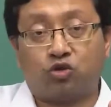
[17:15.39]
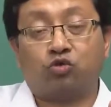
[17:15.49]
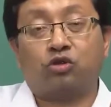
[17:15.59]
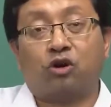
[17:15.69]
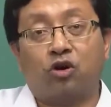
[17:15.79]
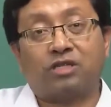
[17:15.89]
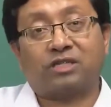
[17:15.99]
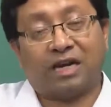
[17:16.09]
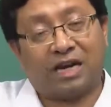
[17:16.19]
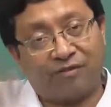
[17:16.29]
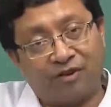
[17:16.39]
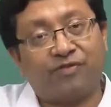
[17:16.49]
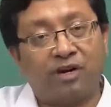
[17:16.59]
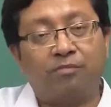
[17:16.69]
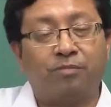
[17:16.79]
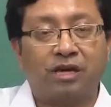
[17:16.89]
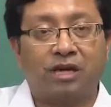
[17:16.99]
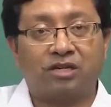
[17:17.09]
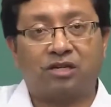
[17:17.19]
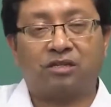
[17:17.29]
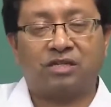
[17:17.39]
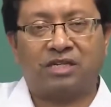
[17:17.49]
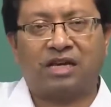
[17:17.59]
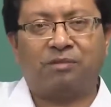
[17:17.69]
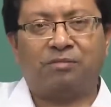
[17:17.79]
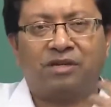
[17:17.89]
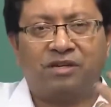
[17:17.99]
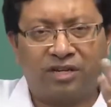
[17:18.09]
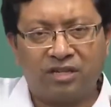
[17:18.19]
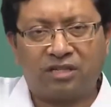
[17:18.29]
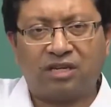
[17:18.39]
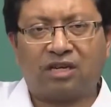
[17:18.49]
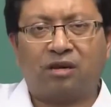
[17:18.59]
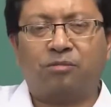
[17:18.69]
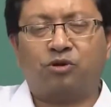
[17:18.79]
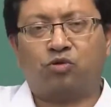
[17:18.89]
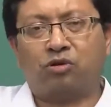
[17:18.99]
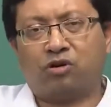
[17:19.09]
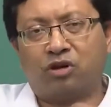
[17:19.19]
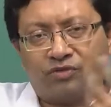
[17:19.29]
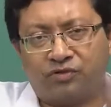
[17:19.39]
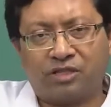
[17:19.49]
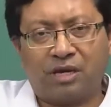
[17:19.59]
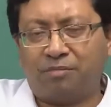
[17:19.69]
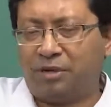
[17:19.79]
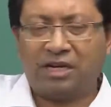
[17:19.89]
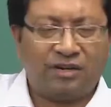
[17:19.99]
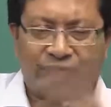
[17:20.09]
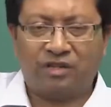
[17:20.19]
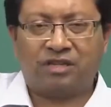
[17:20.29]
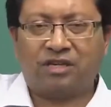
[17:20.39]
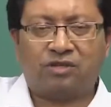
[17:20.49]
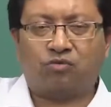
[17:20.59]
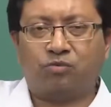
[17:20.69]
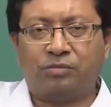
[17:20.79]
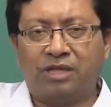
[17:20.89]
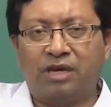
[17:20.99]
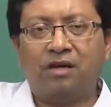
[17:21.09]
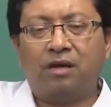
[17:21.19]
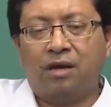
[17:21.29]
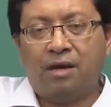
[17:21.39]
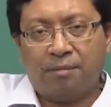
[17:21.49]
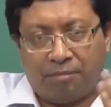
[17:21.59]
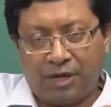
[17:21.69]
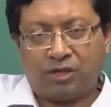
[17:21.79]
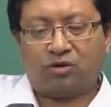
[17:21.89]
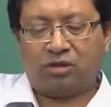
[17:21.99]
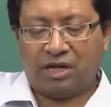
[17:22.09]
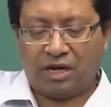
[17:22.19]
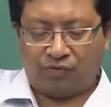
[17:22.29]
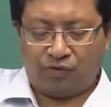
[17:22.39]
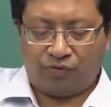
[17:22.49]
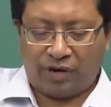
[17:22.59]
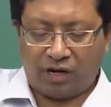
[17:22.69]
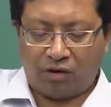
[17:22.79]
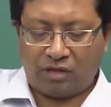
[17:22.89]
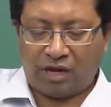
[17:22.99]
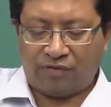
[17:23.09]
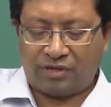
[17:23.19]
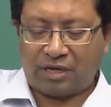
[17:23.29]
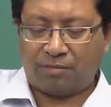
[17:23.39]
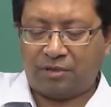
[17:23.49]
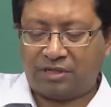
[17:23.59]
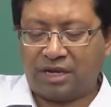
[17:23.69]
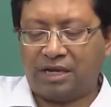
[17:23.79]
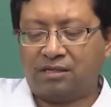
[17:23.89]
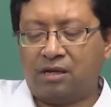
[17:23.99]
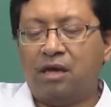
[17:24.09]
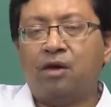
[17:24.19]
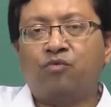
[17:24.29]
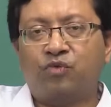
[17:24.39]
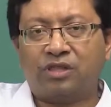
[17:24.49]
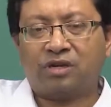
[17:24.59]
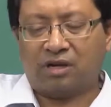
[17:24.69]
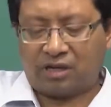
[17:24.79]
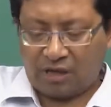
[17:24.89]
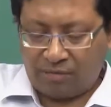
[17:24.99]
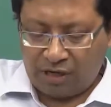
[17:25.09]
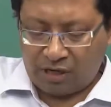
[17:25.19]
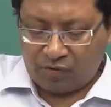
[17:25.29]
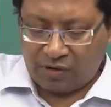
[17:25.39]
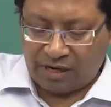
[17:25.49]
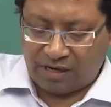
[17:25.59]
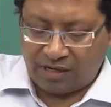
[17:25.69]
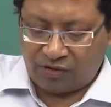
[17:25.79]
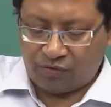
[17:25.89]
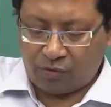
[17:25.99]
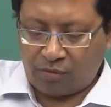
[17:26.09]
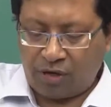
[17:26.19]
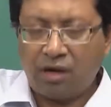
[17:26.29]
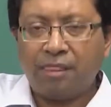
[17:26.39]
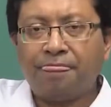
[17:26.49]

So, the cost can have different implications, it can be risk, it can be total cost for sampling, different things could be there. Based on that, if you find out the average sample size with curtailment, you will get this formula.